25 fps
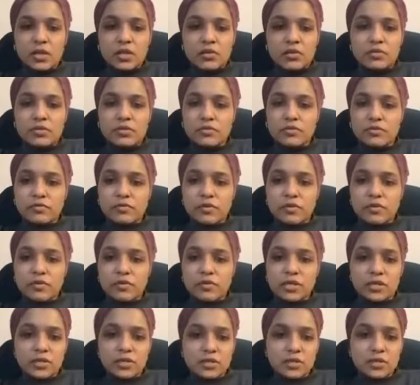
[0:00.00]
The
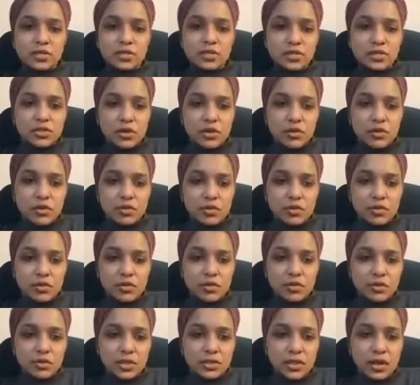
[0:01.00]
autofluorescence does show that
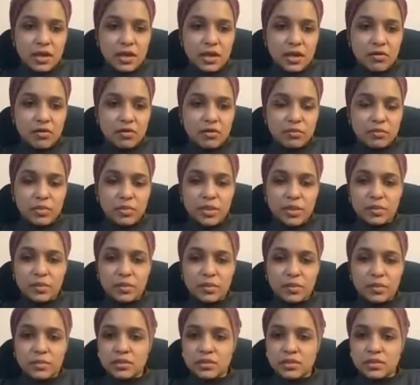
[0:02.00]
this area of
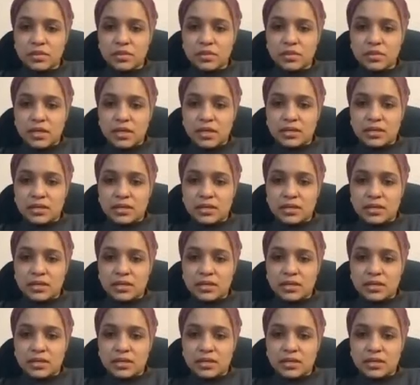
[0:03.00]
pigment